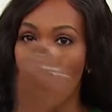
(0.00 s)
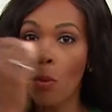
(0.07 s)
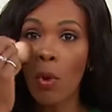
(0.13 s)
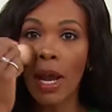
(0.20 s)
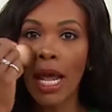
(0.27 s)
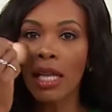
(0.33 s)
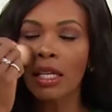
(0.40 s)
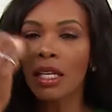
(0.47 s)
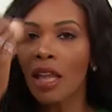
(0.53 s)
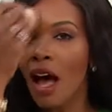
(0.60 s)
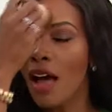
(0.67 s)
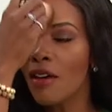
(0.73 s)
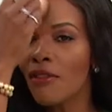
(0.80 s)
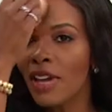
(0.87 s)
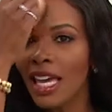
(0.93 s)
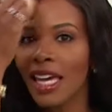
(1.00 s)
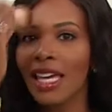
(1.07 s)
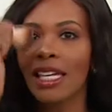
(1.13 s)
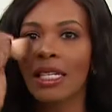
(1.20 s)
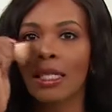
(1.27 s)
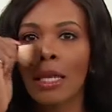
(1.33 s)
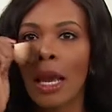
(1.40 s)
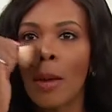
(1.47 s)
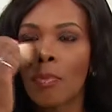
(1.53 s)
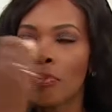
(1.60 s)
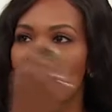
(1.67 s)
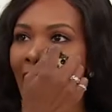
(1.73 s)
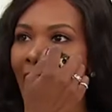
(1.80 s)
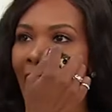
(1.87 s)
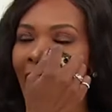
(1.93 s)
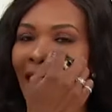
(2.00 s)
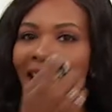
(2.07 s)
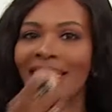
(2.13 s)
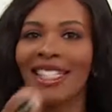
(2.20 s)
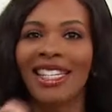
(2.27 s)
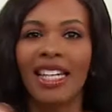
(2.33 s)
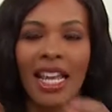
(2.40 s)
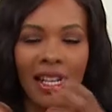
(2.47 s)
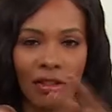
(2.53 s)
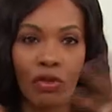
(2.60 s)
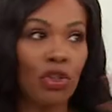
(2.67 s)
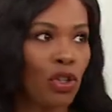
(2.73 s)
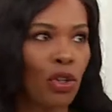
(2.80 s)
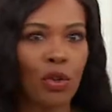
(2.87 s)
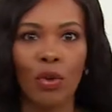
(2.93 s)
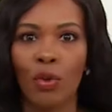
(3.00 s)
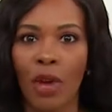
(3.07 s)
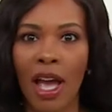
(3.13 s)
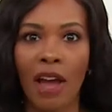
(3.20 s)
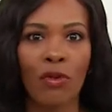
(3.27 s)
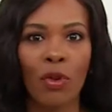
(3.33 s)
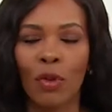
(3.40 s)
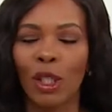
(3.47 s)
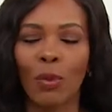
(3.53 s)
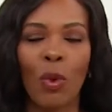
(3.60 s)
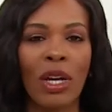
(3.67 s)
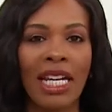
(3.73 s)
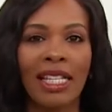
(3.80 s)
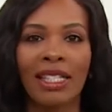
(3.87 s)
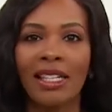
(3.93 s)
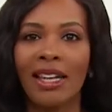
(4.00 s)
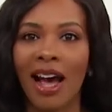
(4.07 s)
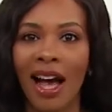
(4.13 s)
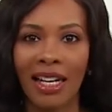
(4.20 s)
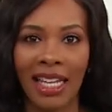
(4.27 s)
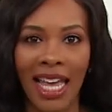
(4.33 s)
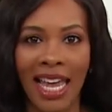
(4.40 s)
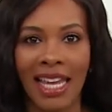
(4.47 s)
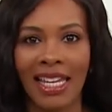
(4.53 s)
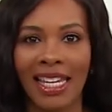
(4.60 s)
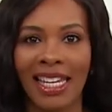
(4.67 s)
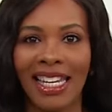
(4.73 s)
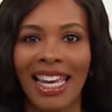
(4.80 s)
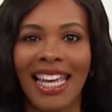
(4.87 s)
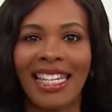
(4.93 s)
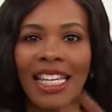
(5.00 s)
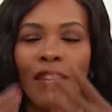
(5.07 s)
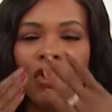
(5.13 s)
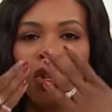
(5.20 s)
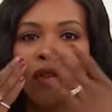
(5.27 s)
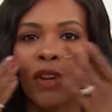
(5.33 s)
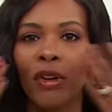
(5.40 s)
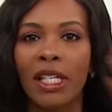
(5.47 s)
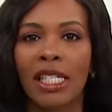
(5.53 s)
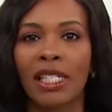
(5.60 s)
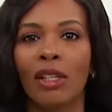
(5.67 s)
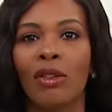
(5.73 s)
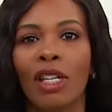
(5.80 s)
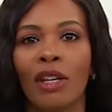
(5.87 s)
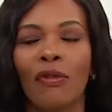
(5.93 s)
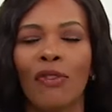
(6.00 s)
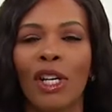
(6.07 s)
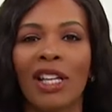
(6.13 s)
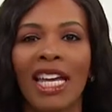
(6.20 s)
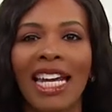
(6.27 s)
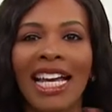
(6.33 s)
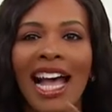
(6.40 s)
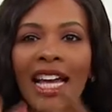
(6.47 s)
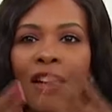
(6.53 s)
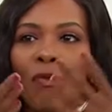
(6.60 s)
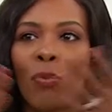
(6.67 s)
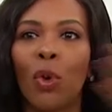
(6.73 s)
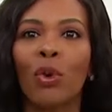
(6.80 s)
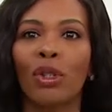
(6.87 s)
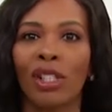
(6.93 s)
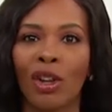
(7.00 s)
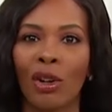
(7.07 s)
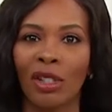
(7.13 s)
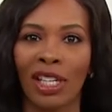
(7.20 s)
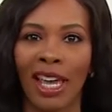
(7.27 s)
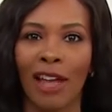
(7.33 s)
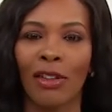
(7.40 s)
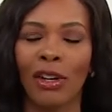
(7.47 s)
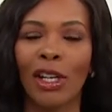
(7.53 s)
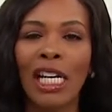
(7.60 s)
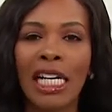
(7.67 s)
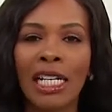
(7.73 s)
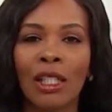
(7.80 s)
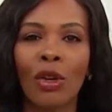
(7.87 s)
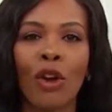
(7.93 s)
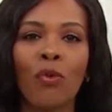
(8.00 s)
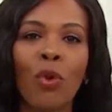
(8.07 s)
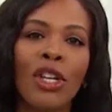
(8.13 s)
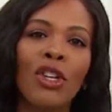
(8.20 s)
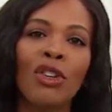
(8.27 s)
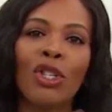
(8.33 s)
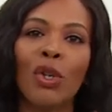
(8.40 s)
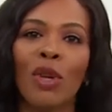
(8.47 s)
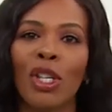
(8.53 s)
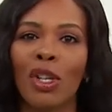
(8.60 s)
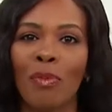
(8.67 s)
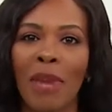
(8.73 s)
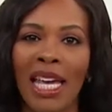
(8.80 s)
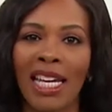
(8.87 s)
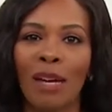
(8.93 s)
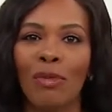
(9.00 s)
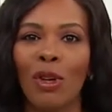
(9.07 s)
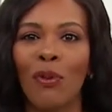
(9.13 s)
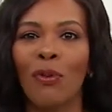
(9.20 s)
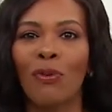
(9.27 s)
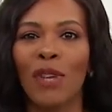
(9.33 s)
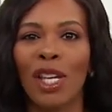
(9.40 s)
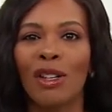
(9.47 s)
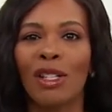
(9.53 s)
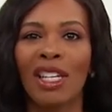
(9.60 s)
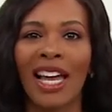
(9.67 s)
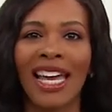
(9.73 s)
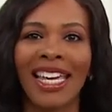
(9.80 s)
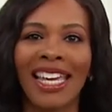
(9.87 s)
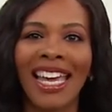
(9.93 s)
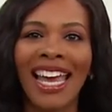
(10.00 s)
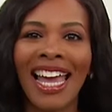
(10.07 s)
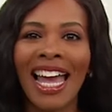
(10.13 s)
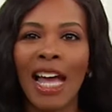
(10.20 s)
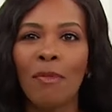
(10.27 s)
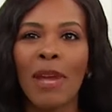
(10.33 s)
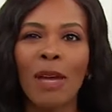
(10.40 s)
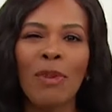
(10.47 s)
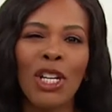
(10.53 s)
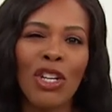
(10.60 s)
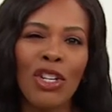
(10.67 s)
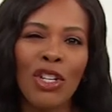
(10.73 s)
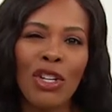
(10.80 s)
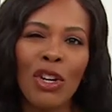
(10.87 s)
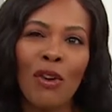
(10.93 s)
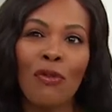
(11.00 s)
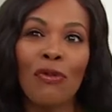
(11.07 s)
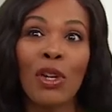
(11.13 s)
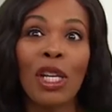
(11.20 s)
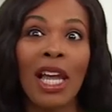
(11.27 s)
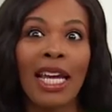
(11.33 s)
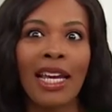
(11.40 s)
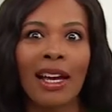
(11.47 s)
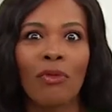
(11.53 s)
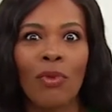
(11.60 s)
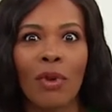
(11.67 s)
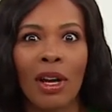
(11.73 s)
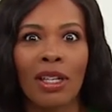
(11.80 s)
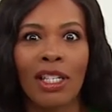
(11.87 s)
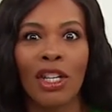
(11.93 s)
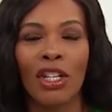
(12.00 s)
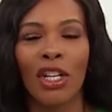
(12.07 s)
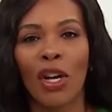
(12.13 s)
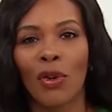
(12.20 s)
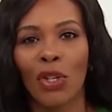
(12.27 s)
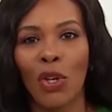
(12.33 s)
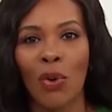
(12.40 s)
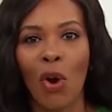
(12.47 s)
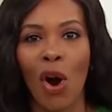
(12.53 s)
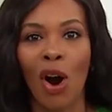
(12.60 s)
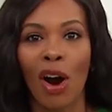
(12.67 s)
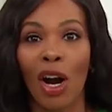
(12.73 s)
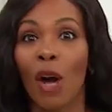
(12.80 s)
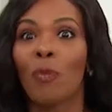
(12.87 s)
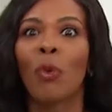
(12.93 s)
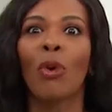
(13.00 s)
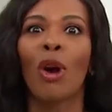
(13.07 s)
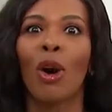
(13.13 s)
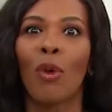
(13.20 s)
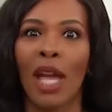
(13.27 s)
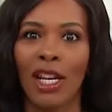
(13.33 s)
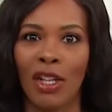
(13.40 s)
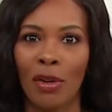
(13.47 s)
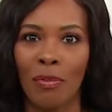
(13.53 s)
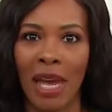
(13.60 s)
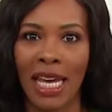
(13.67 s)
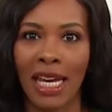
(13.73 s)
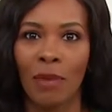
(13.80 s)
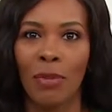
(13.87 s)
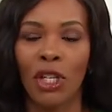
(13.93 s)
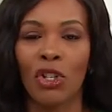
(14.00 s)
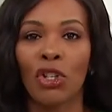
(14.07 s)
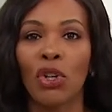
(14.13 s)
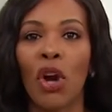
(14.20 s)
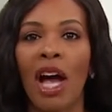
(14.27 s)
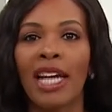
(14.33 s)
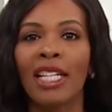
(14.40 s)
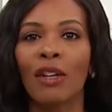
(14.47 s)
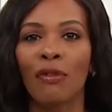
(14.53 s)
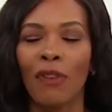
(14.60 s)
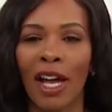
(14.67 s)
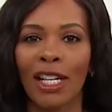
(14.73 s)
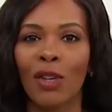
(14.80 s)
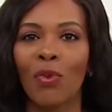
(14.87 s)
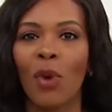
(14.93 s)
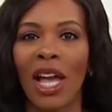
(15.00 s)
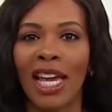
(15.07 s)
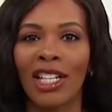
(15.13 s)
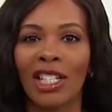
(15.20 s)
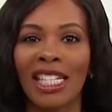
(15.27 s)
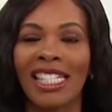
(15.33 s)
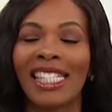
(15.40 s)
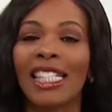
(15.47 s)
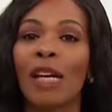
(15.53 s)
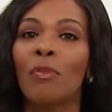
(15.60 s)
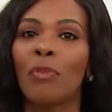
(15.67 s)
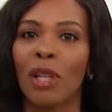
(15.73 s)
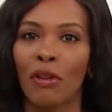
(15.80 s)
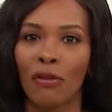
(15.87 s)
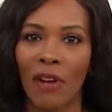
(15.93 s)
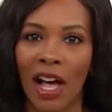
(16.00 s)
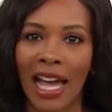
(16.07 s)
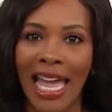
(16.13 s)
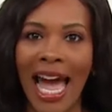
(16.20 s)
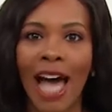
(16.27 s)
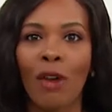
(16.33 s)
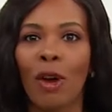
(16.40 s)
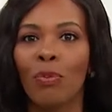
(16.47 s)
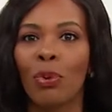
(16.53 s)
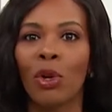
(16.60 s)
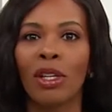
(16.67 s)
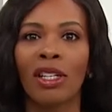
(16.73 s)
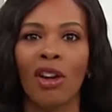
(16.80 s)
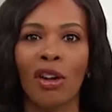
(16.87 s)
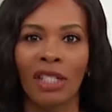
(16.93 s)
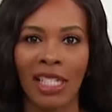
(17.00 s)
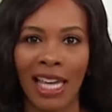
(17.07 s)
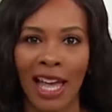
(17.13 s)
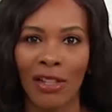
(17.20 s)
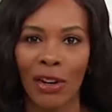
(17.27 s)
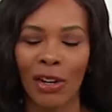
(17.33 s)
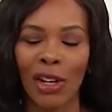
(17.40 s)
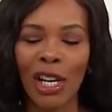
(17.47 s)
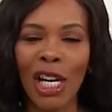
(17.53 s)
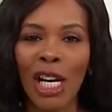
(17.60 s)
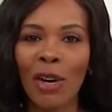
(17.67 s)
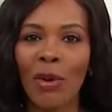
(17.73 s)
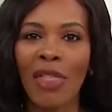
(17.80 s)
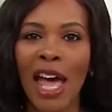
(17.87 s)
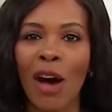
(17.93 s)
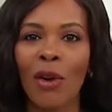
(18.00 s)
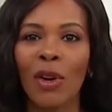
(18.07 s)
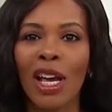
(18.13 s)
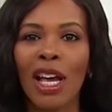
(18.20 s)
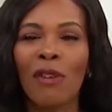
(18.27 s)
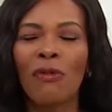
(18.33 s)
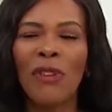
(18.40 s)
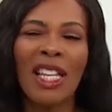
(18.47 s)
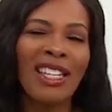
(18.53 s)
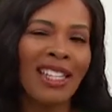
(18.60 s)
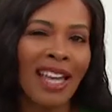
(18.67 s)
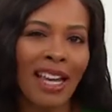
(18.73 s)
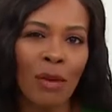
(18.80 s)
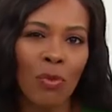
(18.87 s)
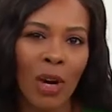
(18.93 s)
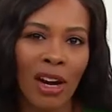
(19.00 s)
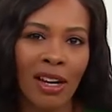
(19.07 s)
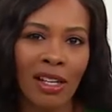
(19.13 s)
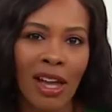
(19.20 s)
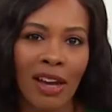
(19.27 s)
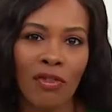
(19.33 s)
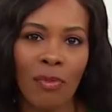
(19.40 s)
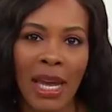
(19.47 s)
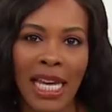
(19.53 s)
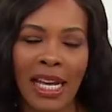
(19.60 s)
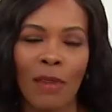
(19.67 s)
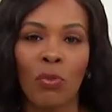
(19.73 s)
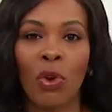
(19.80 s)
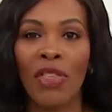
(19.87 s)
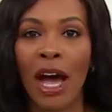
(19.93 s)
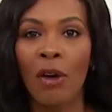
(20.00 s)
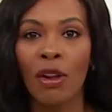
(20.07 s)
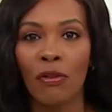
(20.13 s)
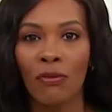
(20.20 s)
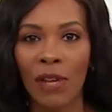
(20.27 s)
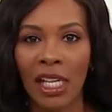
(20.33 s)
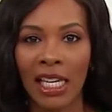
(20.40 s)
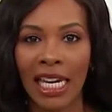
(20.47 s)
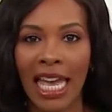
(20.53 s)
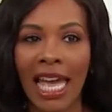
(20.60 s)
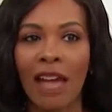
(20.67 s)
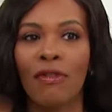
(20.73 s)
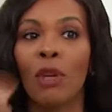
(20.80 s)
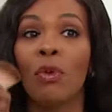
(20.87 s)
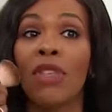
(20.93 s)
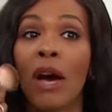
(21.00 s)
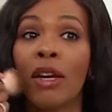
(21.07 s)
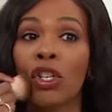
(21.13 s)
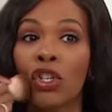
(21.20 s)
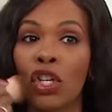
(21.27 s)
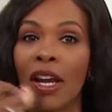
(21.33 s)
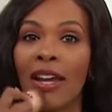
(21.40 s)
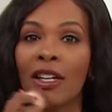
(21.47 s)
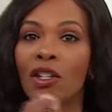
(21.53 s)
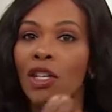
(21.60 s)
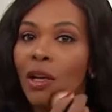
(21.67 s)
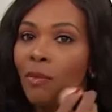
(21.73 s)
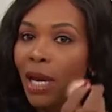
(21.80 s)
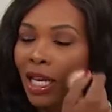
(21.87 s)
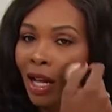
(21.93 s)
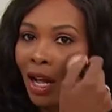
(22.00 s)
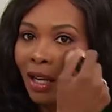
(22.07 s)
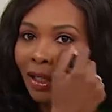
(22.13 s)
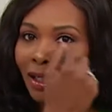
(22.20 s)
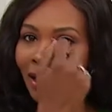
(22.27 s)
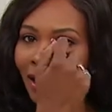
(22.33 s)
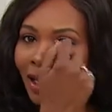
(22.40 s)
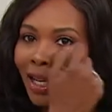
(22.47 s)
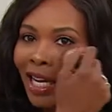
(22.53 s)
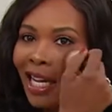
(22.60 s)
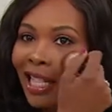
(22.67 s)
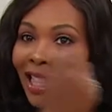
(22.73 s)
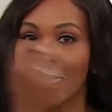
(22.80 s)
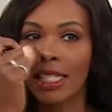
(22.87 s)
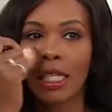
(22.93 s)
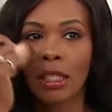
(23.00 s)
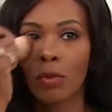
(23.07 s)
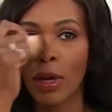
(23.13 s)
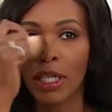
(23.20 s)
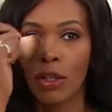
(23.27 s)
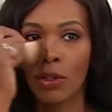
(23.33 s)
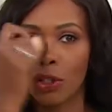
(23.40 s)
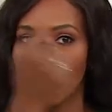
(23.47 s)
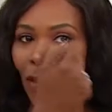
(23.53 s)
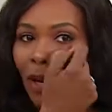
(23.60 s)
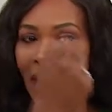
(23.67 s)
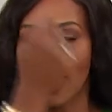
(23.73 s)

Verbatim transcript: What I love is that it's, to everyone's point, it's not cakey. It gives you a very silky feel, and it kind of pulls it all together. So if when you're doing your makeup, you feel like, maybe you don't feel like, you know, you are a pro at your makeup and you're trying to find a way to simplify. How do I pull it all together without feeling like I'm wearing a lot of makeup, without it feeling heavy, without it changing my color? This is what you do.